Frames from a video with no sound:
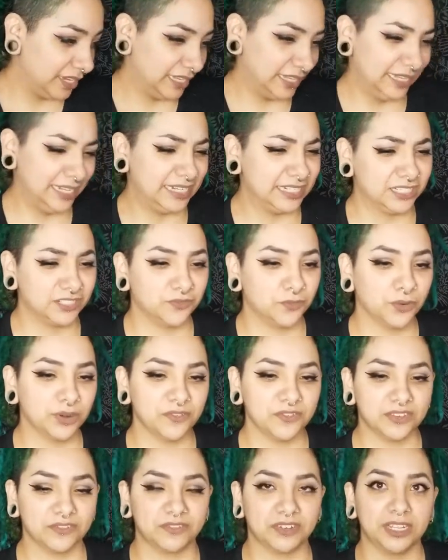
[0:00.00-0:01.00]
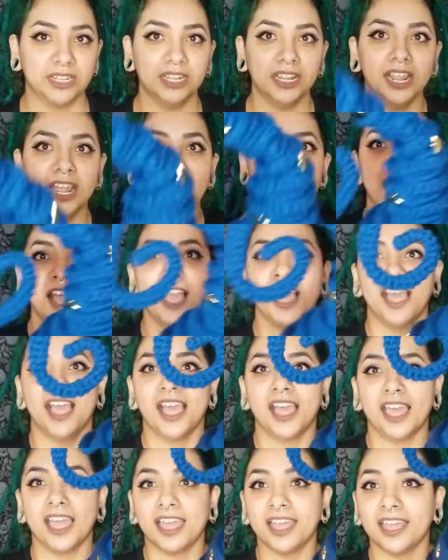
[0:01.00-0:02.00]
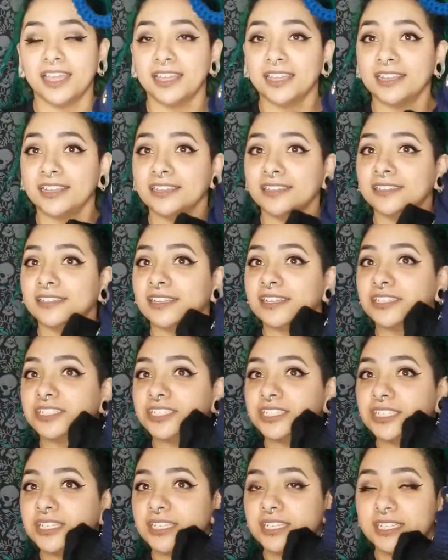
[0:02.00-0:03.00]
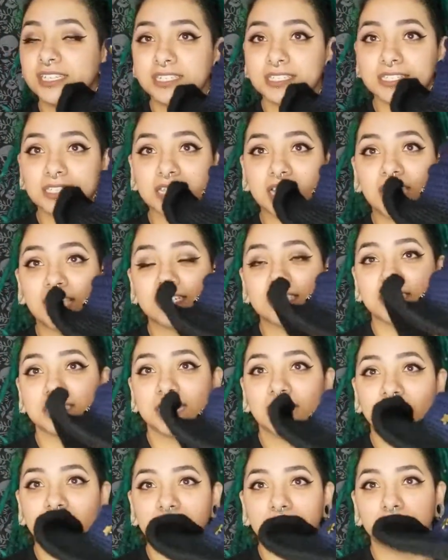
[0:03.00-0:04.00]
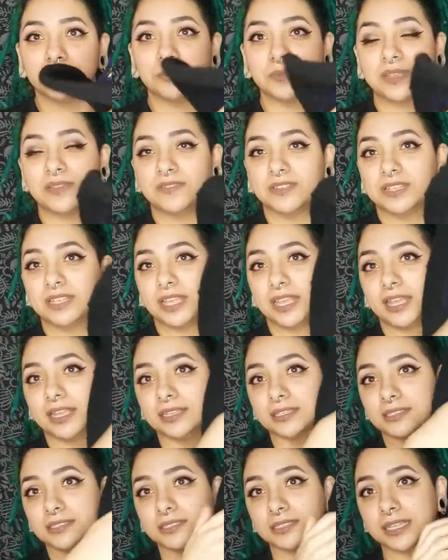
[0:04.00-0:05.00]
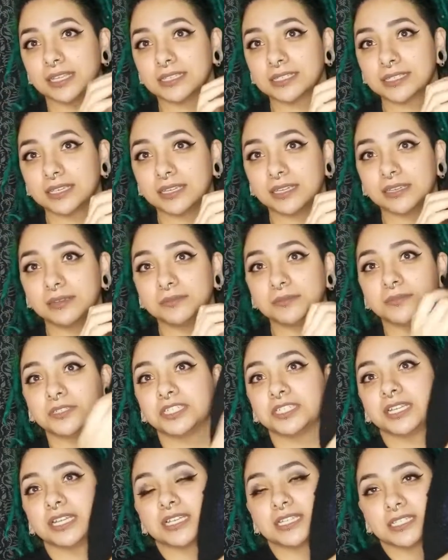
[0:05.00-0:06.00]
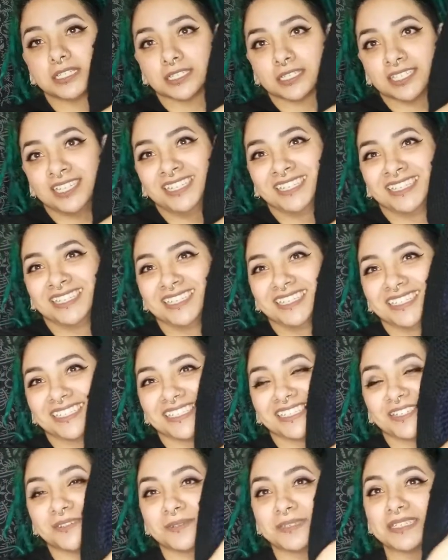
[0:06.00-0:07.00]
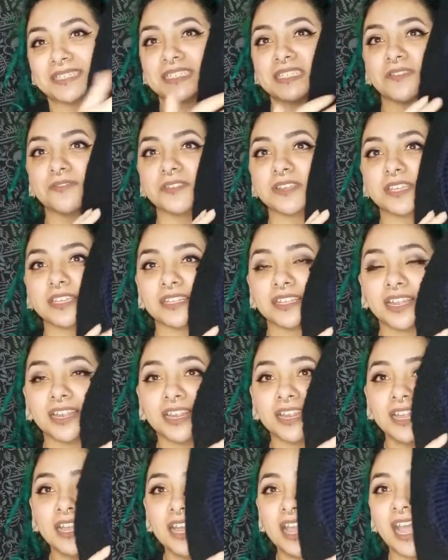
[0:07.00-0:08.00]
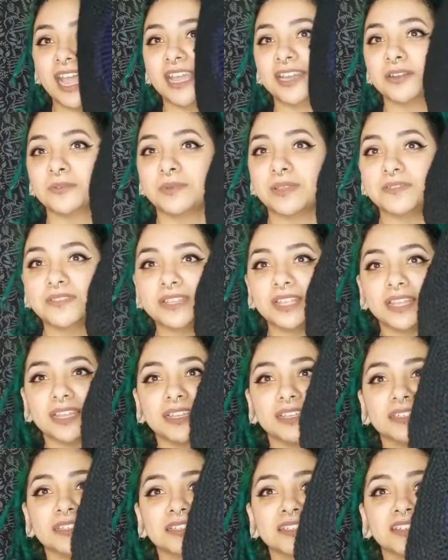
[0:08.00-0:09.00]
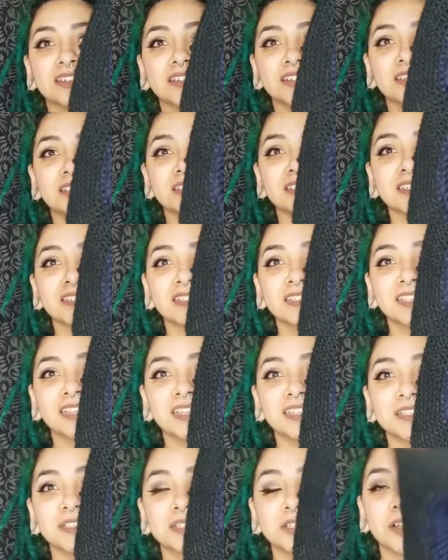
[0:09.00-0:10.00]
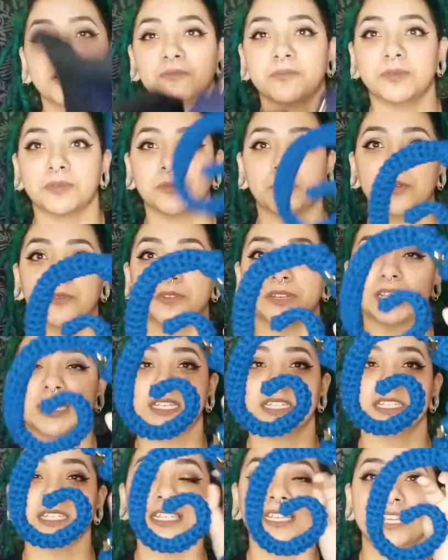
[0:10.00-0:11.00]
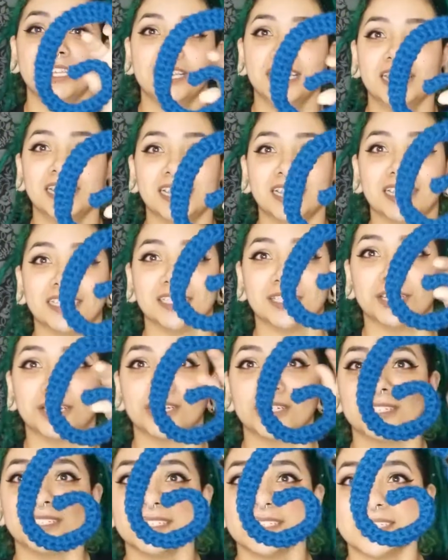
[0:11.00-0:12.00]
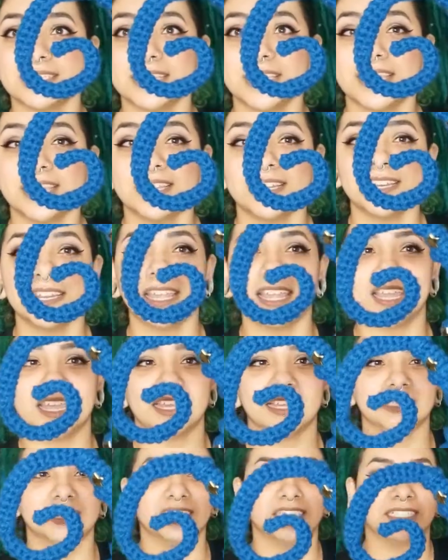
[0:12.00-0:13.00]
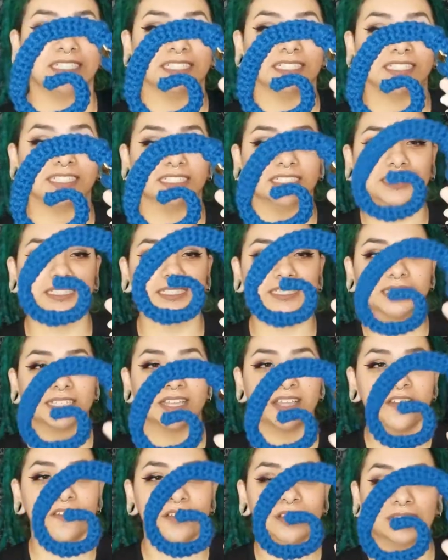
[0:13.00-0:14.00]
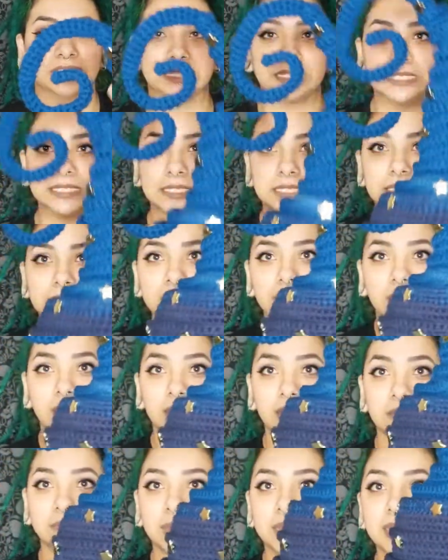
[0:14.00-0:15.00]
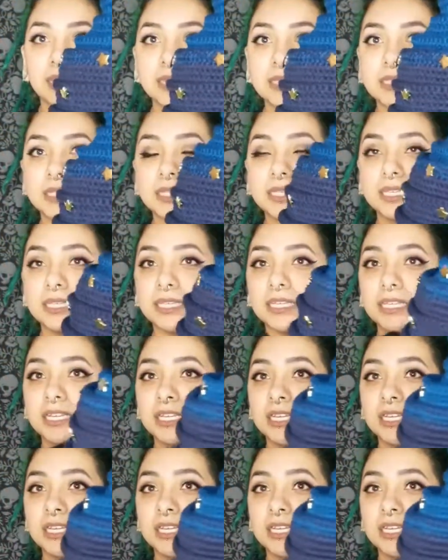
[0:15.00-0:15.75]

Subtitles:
It is $4.50, and there she is. I just had to weave in the ends last time. She has blue stuffing in there. Had to weave in the ends. All the ends have been woven in, and the curl is done, and she is listed on my Etsy.